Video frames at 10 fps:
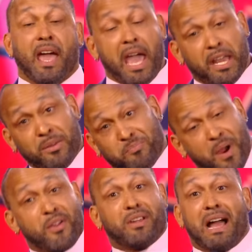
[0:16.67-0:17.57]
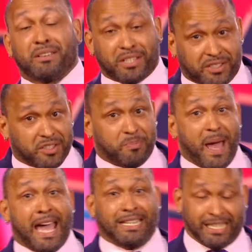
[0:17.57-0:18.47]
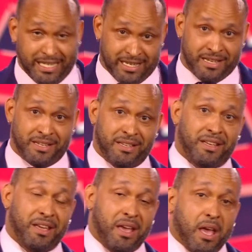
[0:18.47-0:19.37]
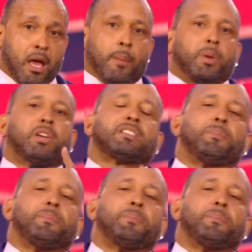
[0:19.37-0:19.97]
And he burned out just as badly because